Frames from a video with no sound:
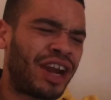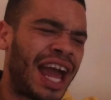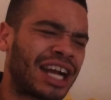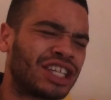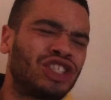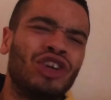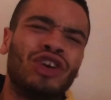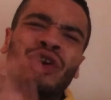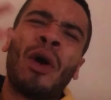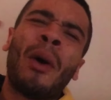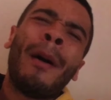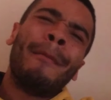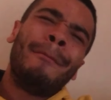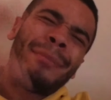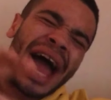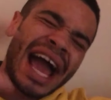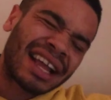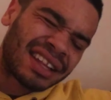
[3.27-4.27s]
reaction,
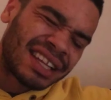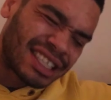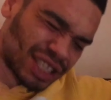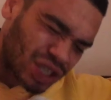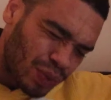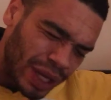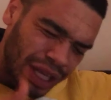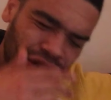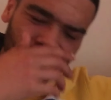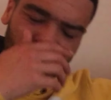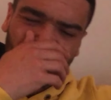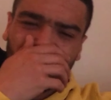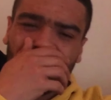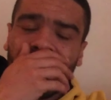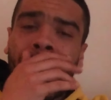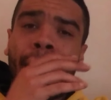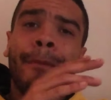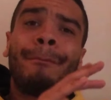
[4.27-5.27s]
back to
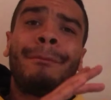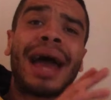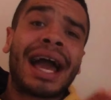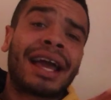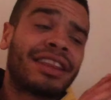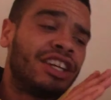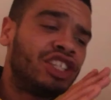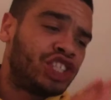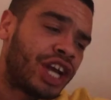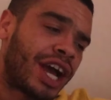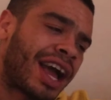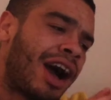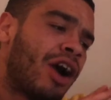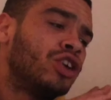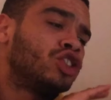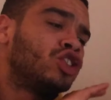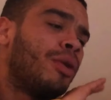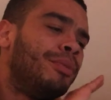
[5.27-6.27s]
Sweden and back to check
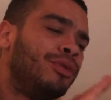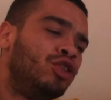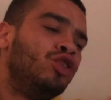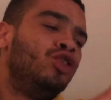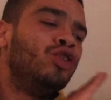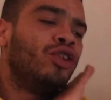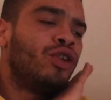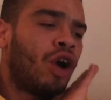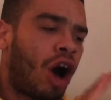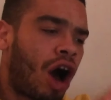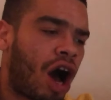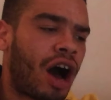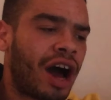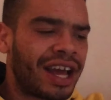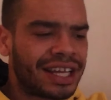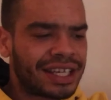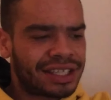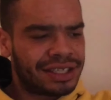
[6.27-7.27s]
out some new
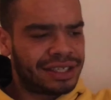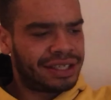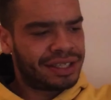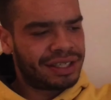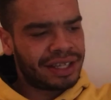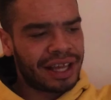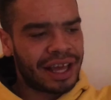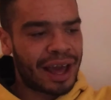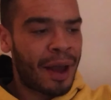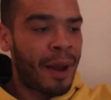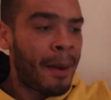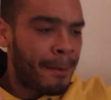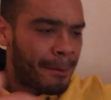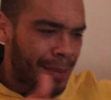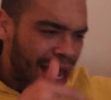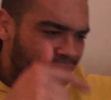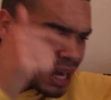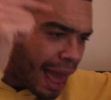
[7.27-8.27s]
artists, yeah?
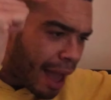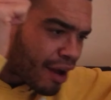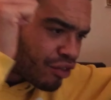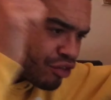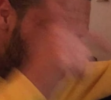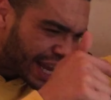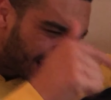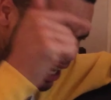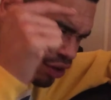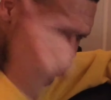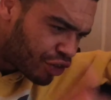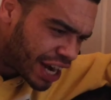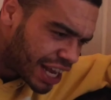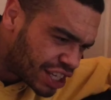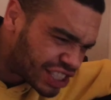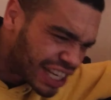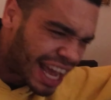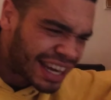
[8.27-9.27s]
Man like Ricky
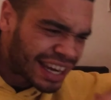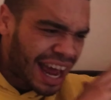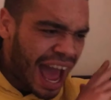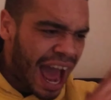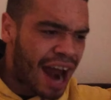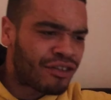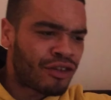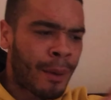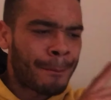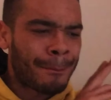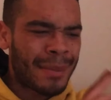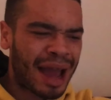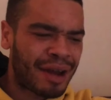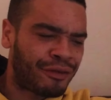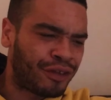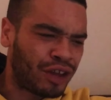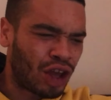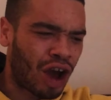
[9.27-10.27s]
Rich and Aram
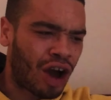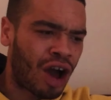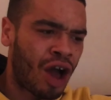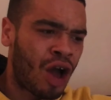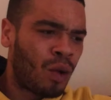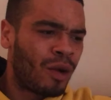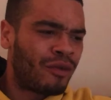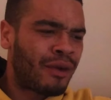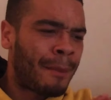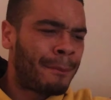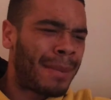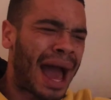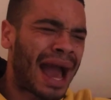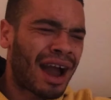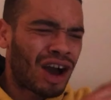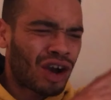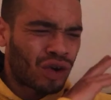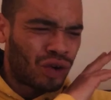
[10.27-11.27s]
Mafia with a
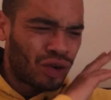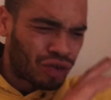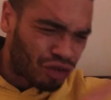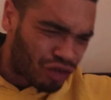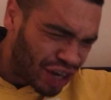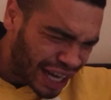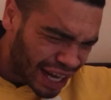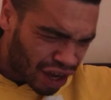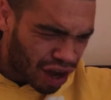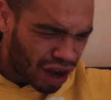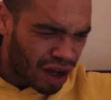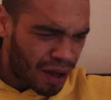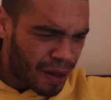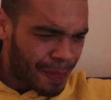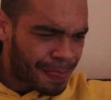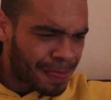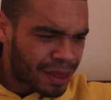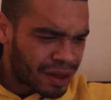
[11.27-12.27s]
banger called Rika.